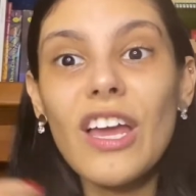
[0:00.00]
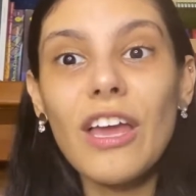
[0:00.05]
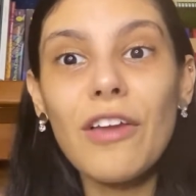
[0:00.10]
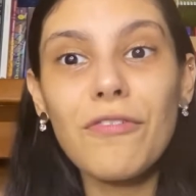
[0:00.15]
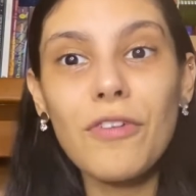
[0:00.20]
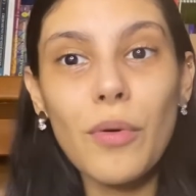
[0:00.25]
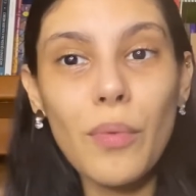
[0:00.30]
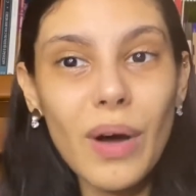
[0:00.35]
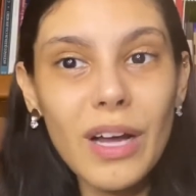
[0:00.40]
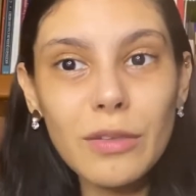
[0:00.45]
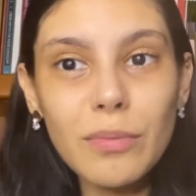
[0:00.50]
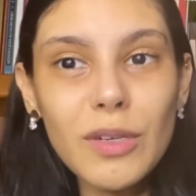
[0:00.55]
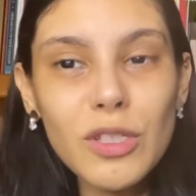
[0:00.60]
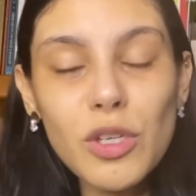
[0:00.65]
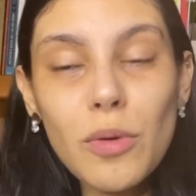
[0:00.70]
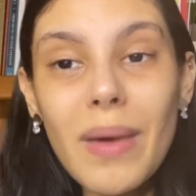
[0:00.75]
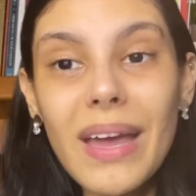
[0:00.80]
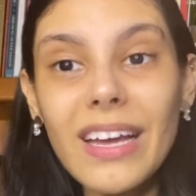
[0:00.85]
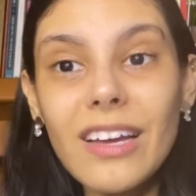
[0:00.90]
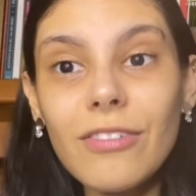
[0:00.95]
If you want me
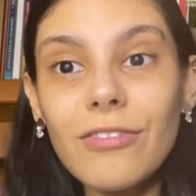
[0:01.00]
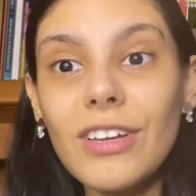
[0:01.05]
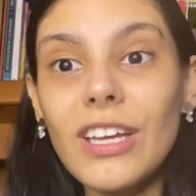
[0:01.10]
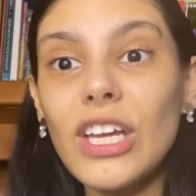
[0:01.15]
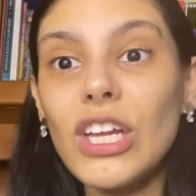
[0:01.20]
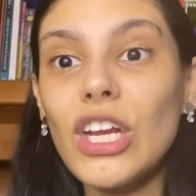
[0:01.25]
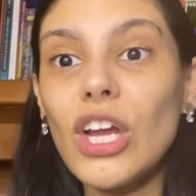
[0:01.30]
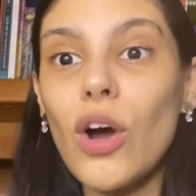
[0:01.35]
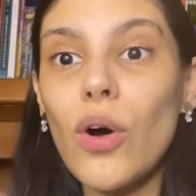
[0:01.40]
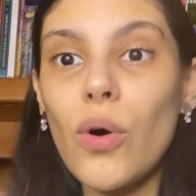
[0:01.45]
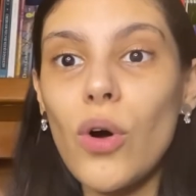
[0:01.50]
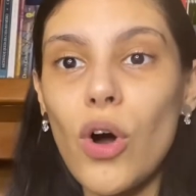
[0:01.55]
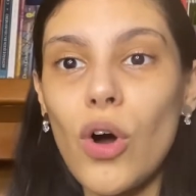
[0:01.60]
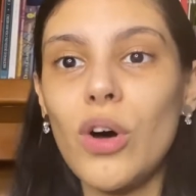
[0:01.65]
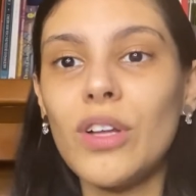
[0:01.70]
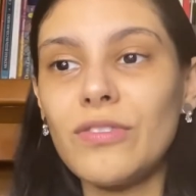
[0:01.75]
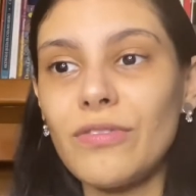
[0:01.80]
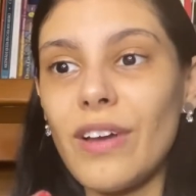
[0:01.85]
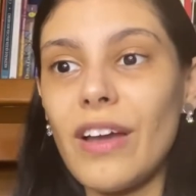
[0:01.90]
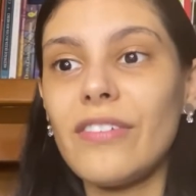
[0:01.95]
to make a video
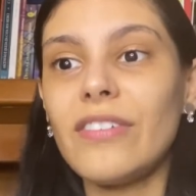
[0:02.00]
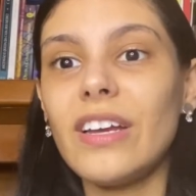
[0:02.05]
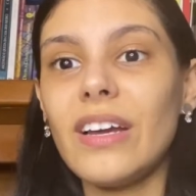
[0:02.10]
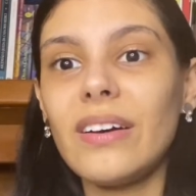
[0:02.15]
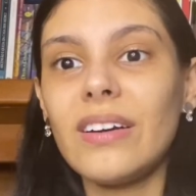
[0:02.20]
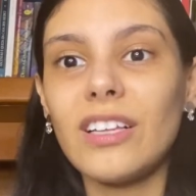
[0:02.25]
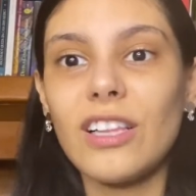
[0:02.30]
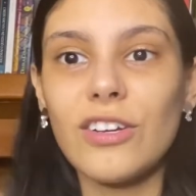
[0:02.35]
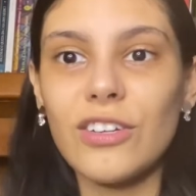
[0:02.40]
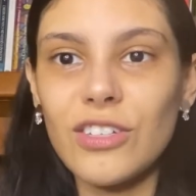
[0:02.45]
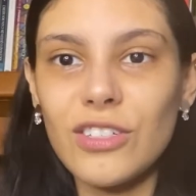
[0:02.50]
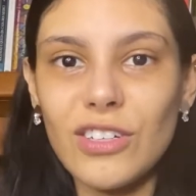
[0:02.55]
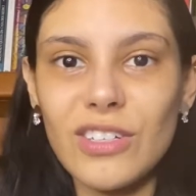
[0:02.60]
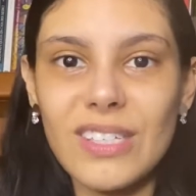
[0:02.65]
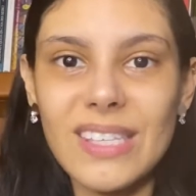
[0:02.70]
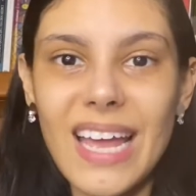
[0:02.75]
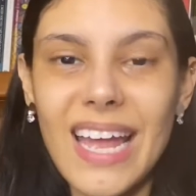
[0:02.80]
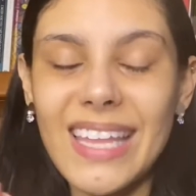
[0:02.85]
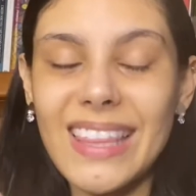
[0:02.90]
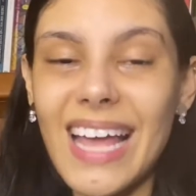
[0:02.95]
on very young
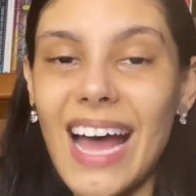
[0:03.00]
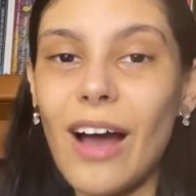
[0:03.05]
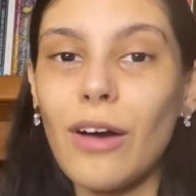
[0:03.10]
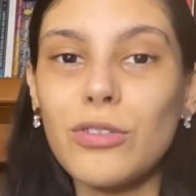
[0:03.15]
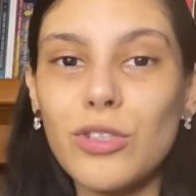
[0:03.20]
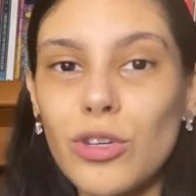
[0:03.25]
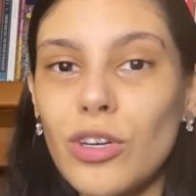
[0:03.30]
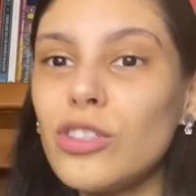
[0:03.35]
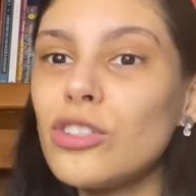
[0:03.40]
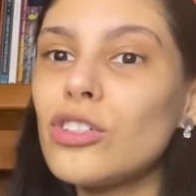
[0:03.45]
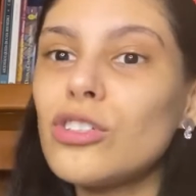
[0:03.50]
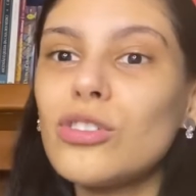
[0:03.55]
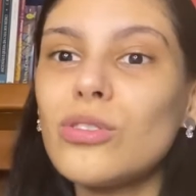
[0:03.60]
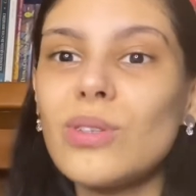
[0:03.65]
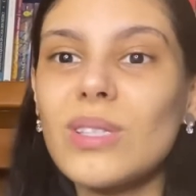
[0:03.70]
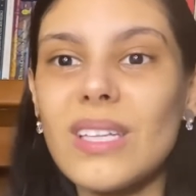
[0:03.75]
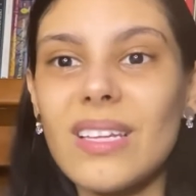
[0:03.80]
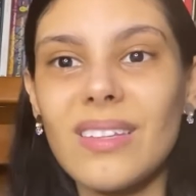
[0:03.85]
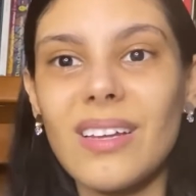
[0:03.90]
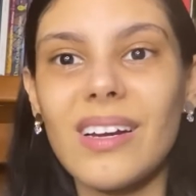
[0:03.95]
learners and how to
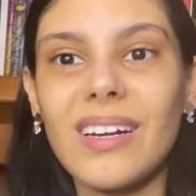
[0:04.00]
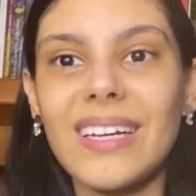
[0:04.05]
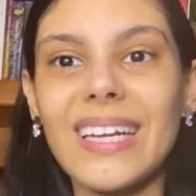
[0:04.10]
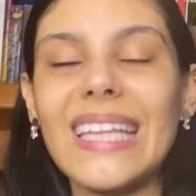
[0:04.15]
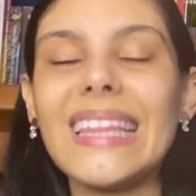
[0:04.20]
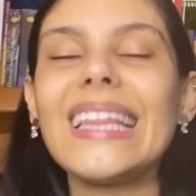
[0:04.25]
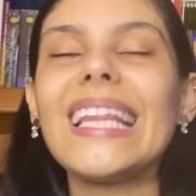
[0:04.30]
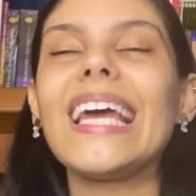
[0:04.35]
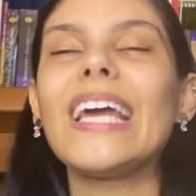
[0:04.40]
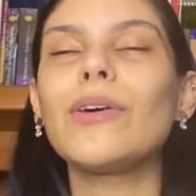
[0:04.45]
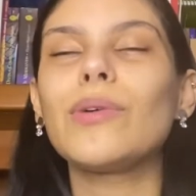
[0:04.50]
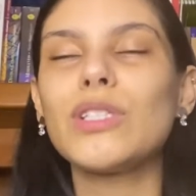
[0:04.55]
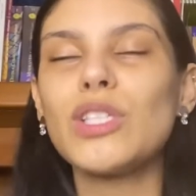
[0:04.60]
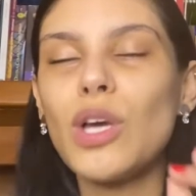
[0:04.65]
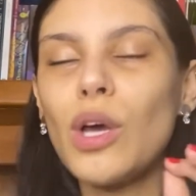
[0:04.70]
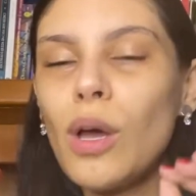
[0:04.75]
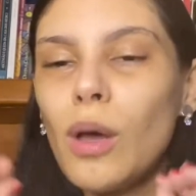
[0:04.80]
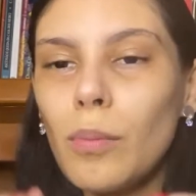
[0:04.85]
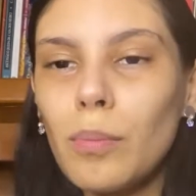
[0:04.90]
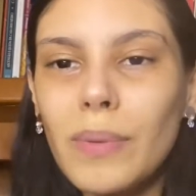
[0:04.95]
introduce the target language,
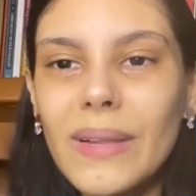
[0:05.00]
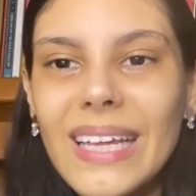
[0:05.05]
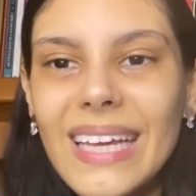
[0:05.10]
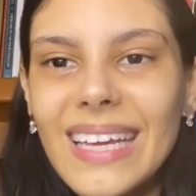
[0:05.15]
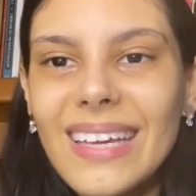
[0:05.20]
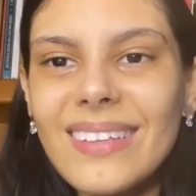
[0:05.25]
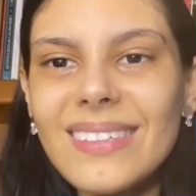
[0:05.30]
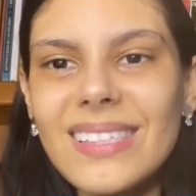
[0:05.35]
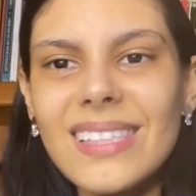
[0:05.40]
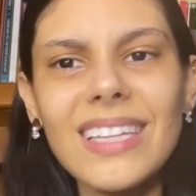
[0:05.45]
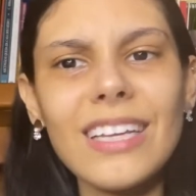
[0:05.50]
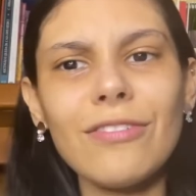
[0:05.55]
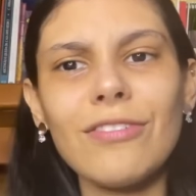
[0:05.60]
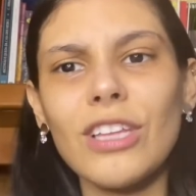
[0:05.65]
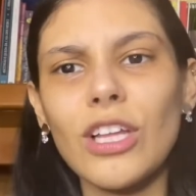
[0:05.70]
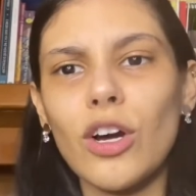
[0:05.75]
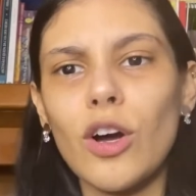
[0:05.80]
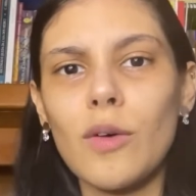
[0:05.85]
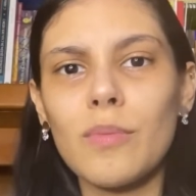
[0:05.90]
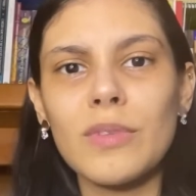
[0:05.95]
please leave
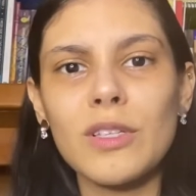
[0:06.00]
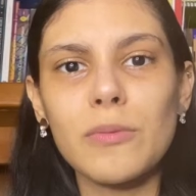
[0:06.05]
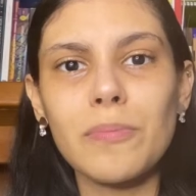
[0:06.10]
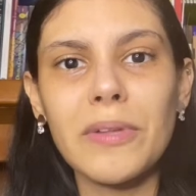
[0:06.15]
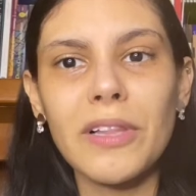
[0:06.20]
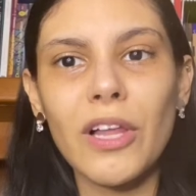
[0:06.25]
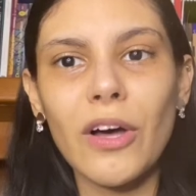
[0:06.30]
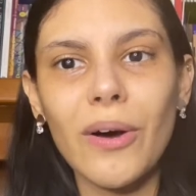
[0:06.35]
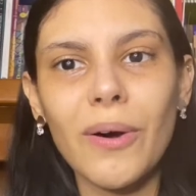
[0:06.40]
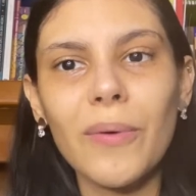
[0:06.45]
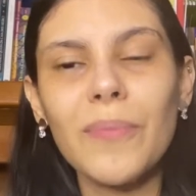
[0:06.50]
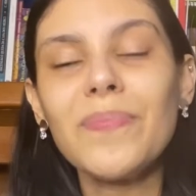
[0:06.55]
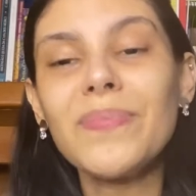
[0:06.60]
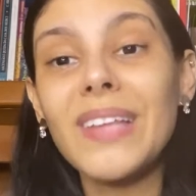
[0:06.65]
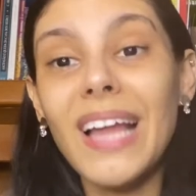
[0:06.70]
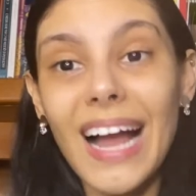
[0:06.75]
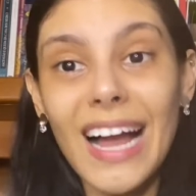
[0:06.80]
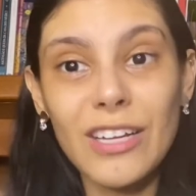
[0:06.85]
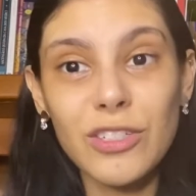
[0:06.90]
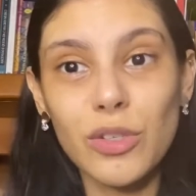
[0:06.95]
in the comments below.
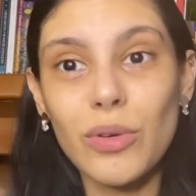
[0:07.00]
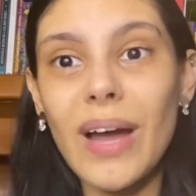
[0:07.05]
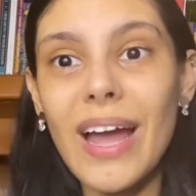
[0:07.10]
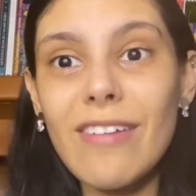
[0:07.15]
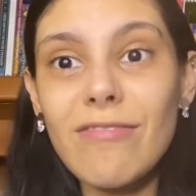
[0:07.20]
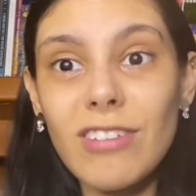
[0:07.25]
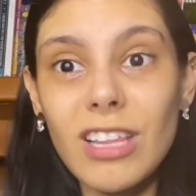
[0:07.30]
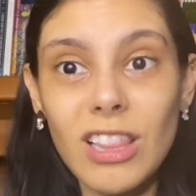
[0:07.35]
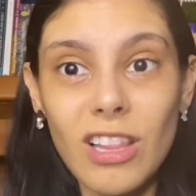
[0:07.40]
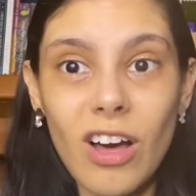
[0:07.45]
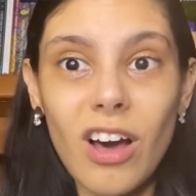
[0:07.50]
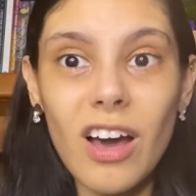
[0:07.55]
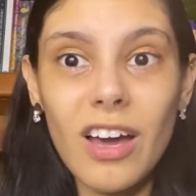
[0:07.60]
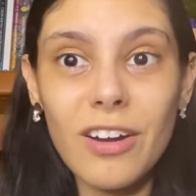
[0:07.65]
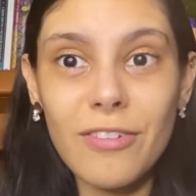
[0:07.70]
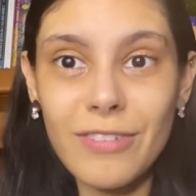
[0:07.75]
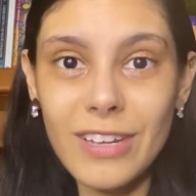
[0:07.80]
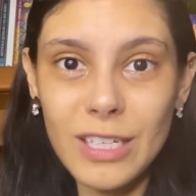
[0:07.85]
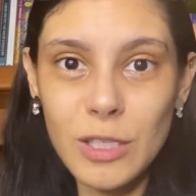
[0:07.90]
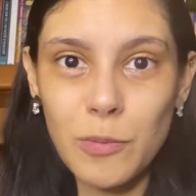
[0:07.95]
I do have a
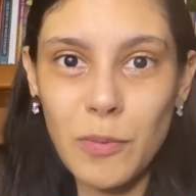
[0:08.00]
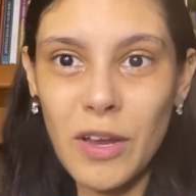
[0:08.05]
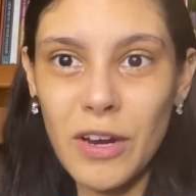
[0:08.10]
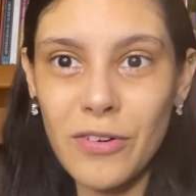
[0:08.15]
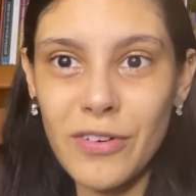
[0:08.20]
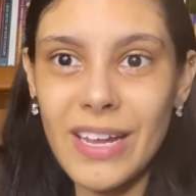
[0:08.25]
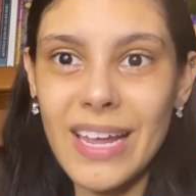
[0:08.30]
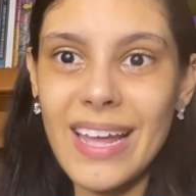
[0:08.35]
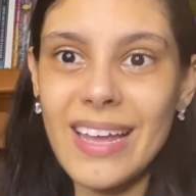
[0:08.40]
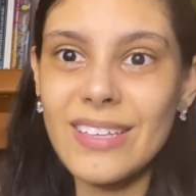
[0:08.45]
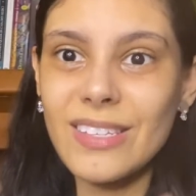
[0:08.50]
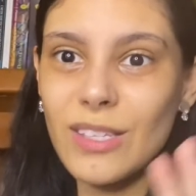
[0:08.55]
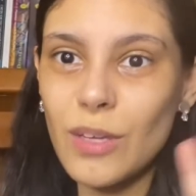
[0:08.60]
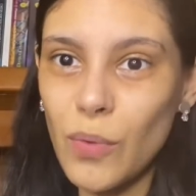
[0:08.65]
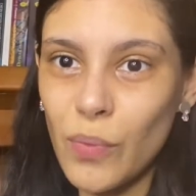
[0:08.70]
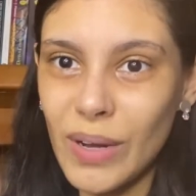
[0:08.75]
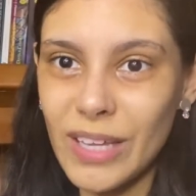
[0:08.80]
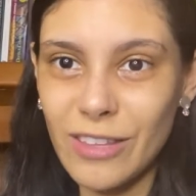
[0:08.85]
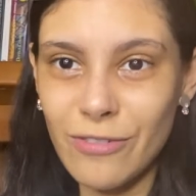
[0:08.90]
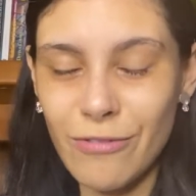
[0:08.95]
lot of experience
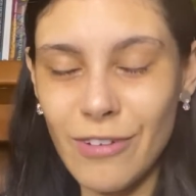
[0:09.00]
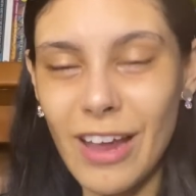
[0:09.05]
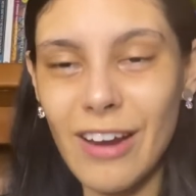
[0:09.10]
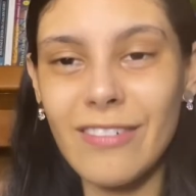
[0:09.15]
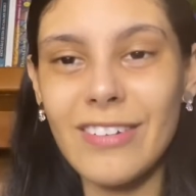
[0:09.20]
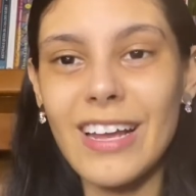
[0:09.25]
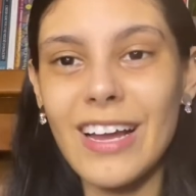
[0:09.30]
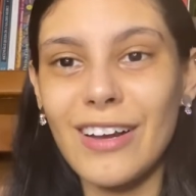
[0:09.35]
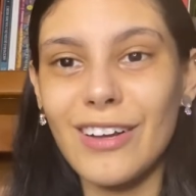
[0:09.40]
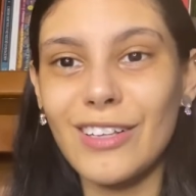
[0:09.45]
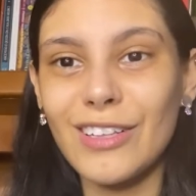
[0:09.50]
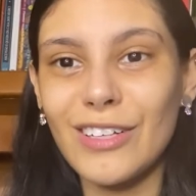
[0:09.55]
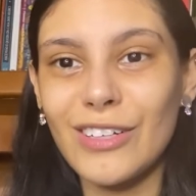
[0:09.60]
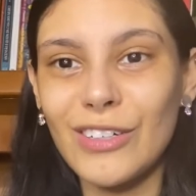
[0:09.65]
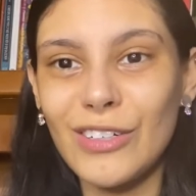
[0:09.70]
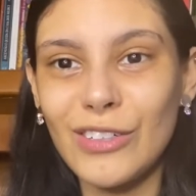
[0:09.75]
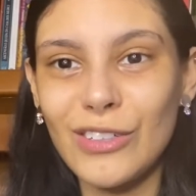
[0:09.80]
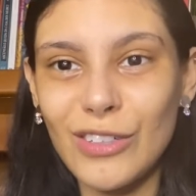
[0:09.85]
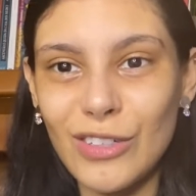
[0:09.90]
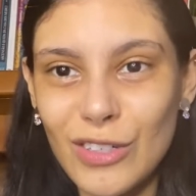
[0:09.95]
with very young
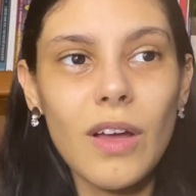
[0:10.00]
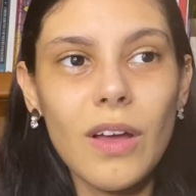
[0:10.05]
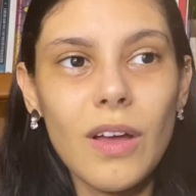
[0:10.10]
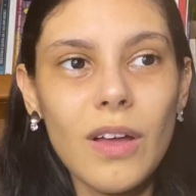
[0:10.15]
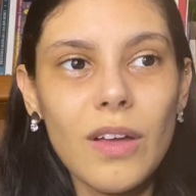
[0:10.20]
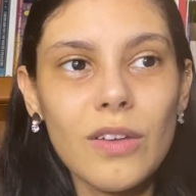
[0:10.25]
learners.